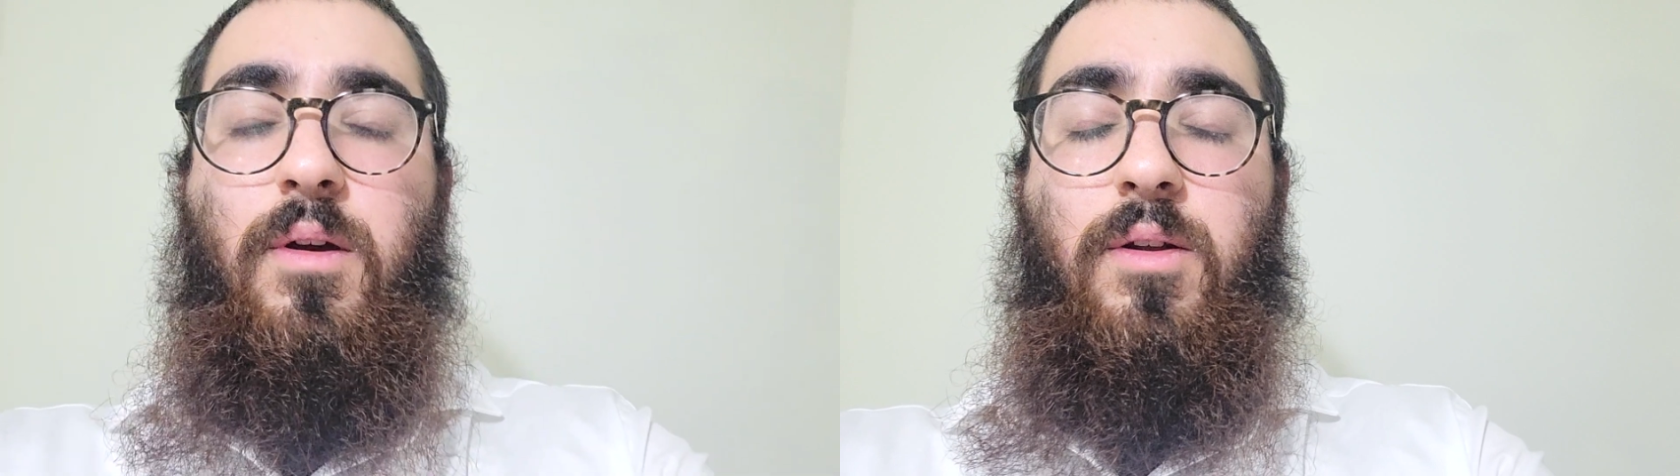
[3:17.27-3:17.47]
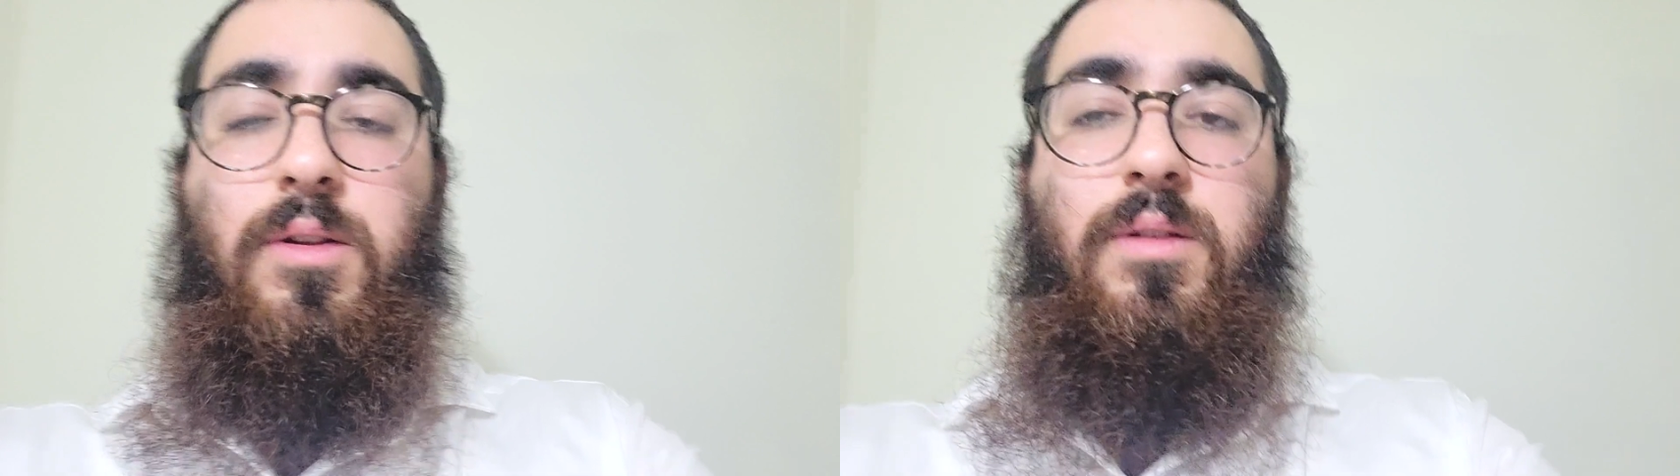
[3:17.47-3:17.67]

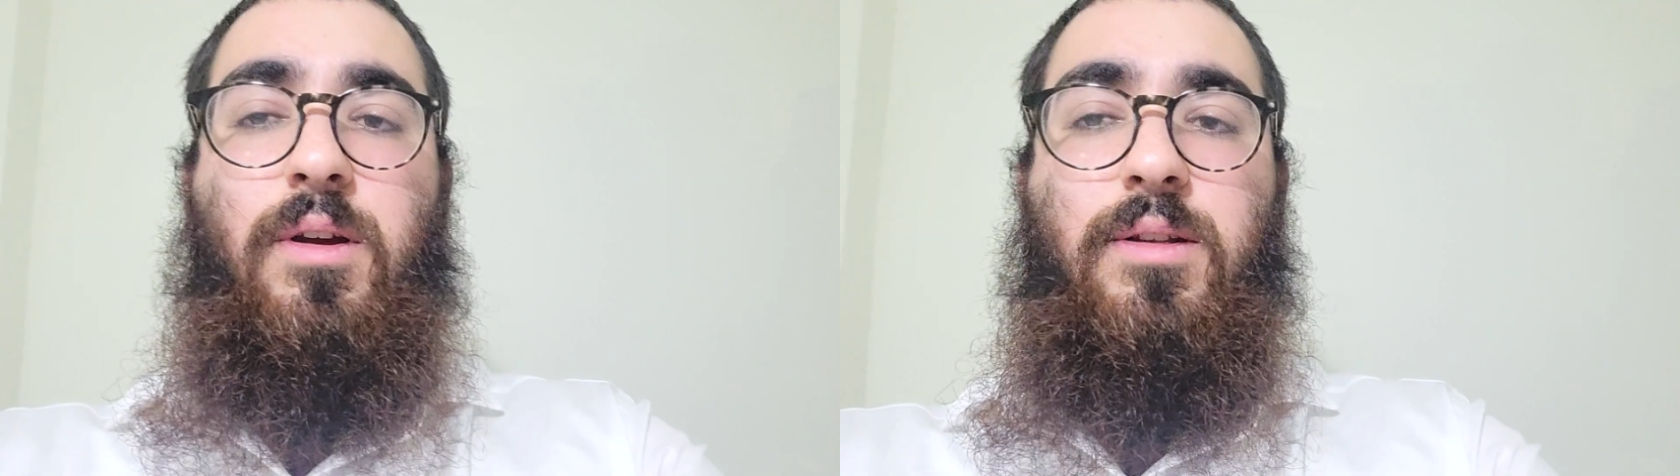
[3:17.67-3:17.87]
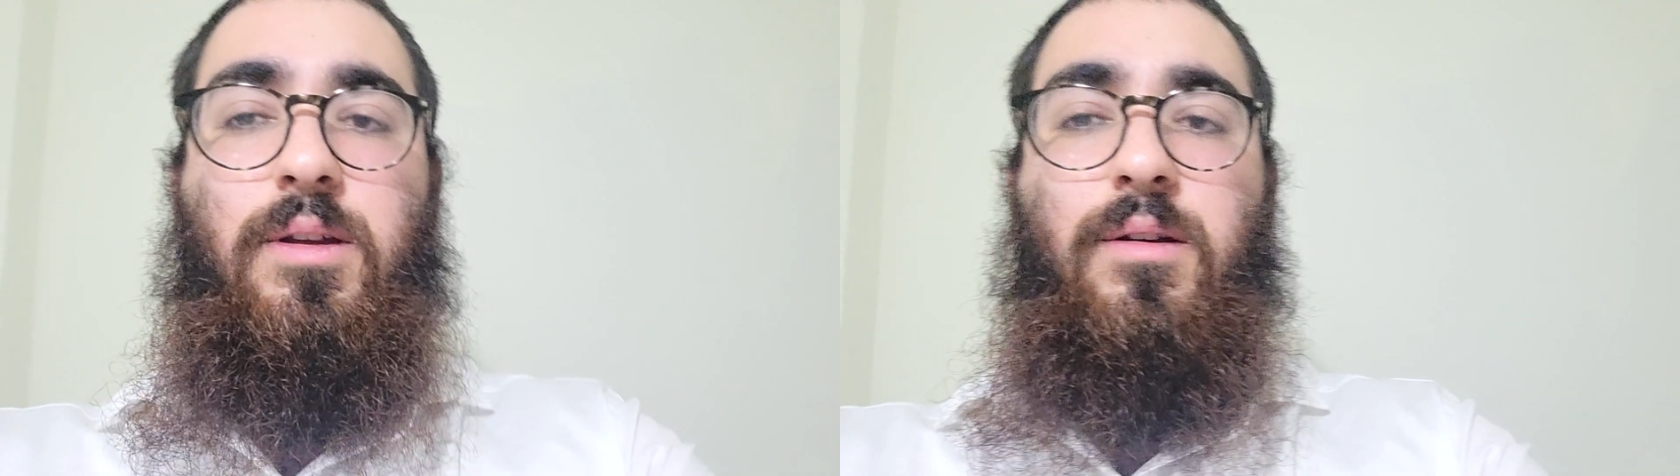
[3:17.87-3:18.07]
on
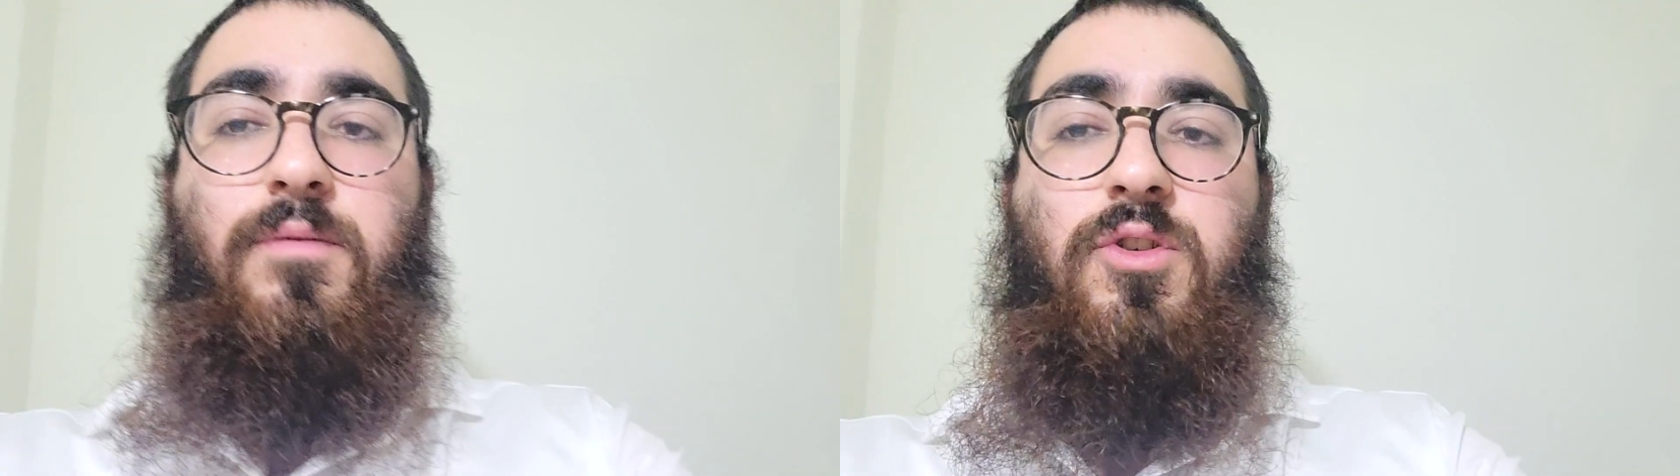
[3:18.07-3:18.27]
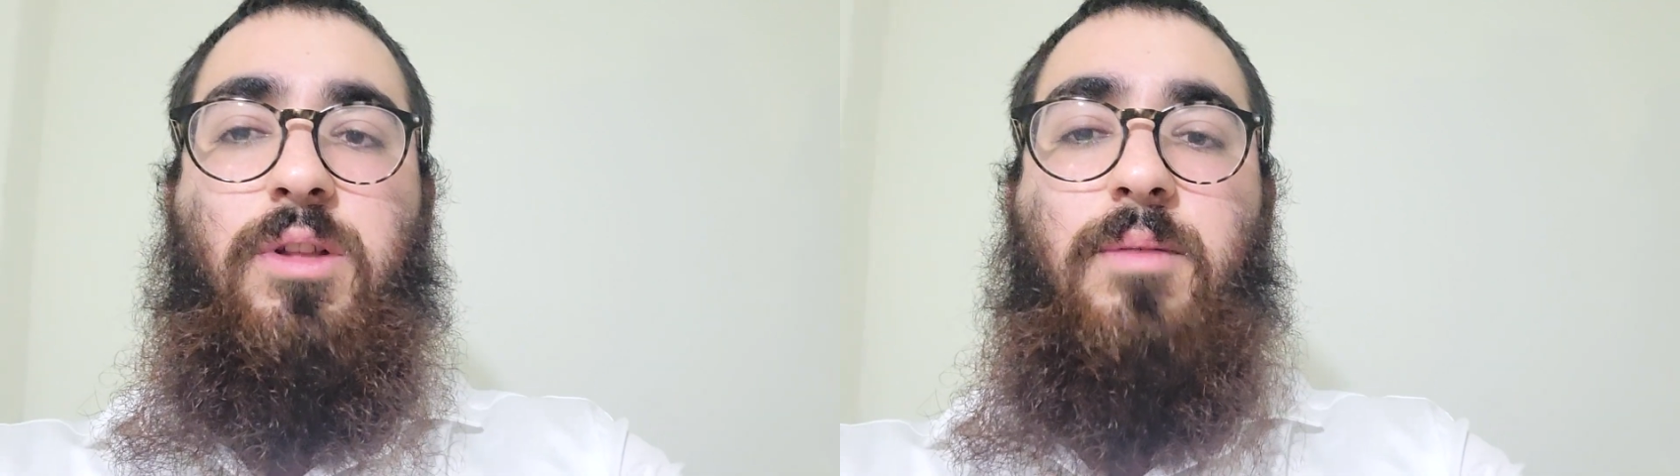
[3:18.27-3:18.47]
the idea
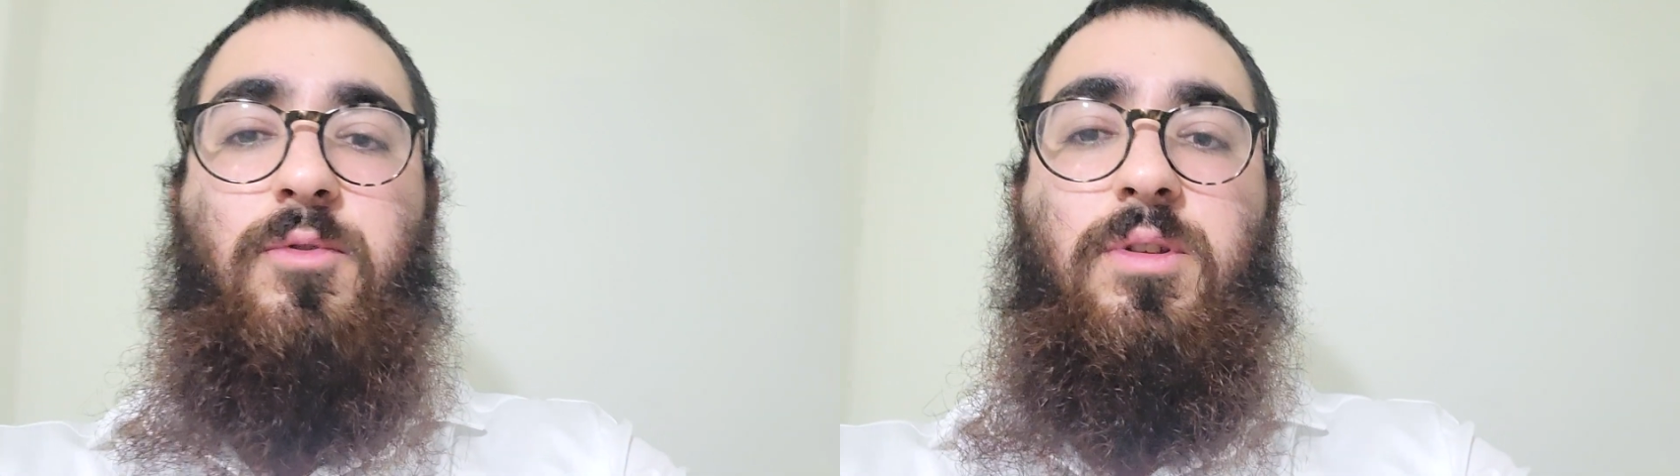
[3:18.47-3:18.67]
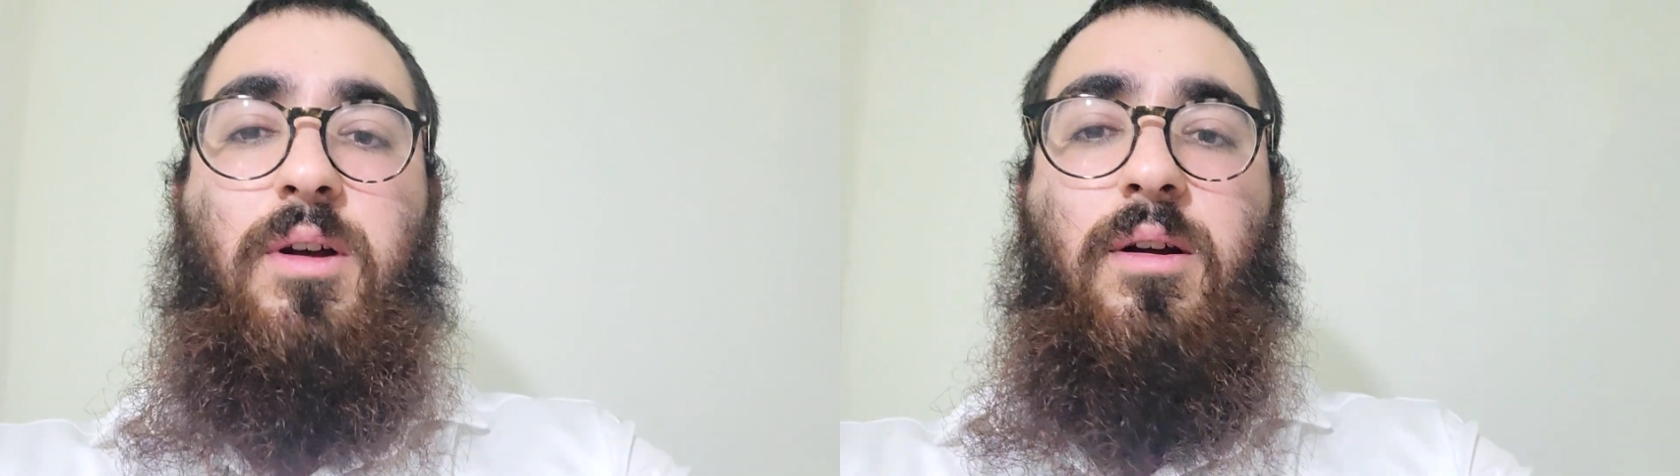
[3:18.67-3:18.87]
of
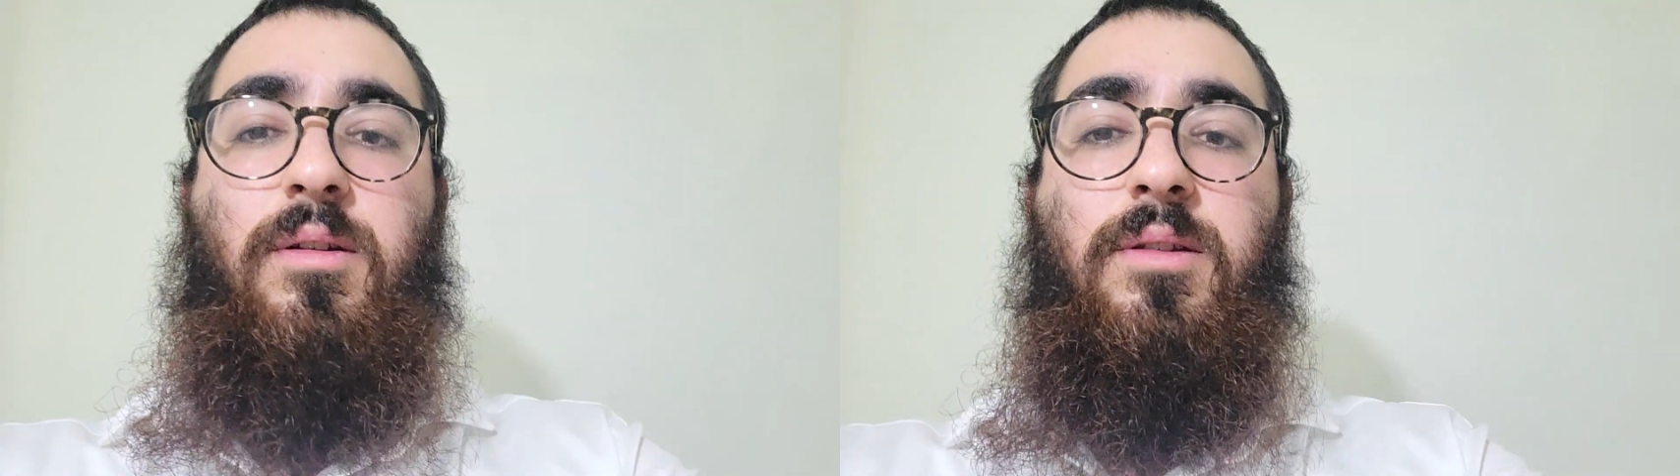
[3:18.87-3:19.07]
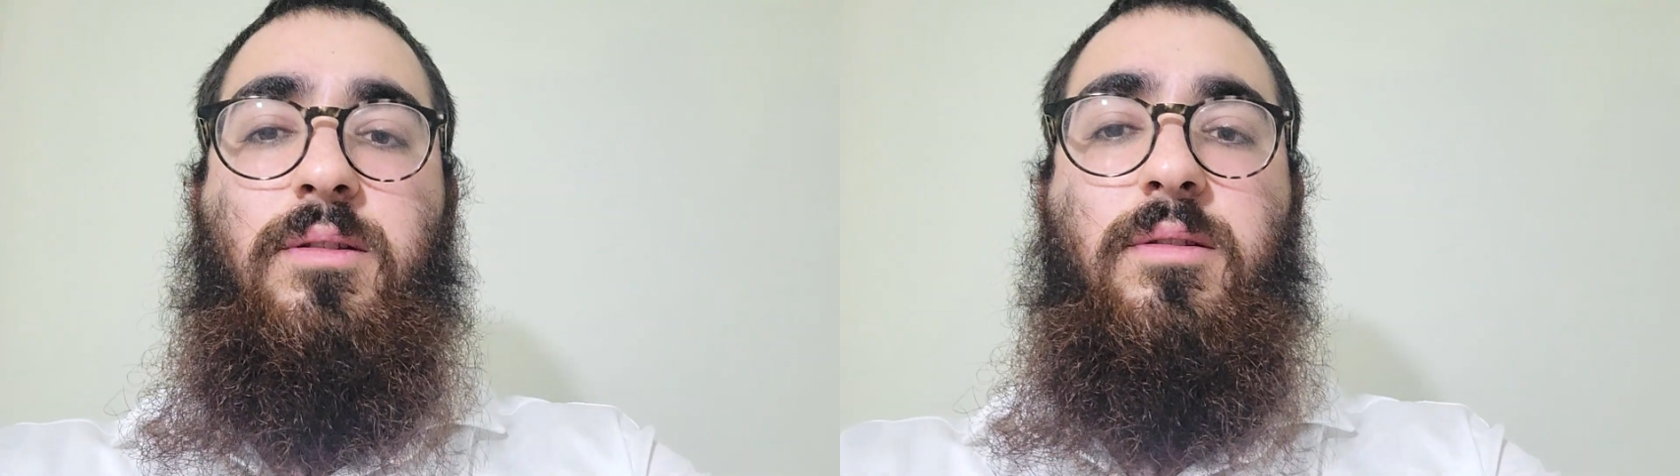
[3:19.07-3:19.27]
Shlemus
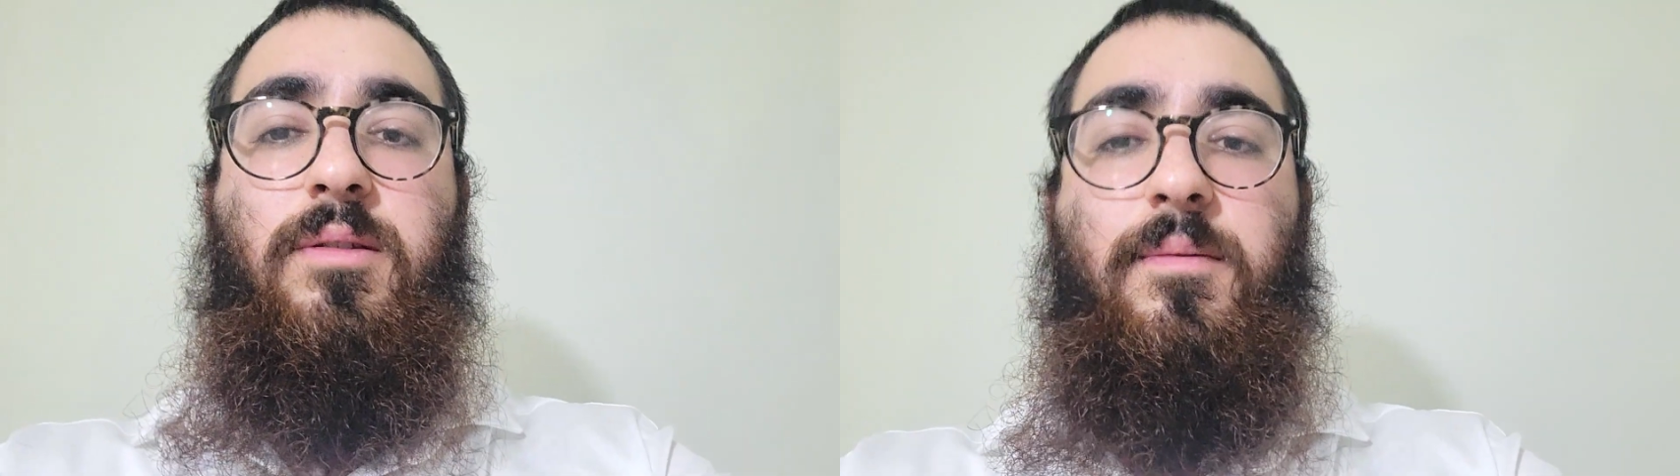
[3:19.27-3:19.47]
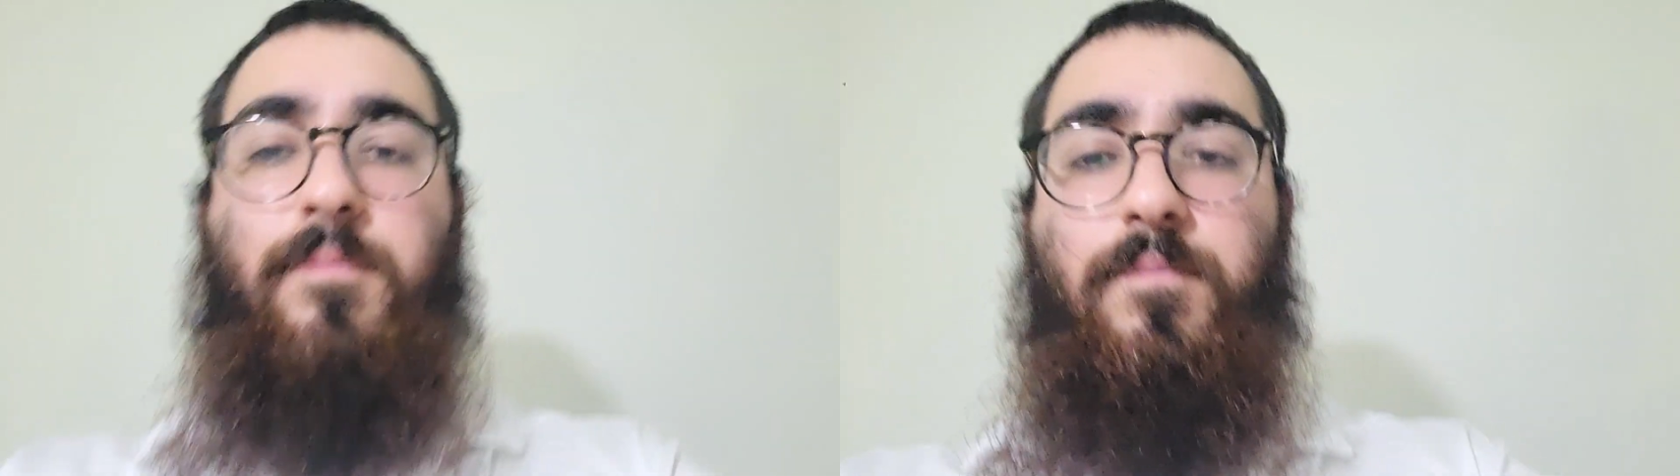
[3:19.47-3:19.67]
Haaretz,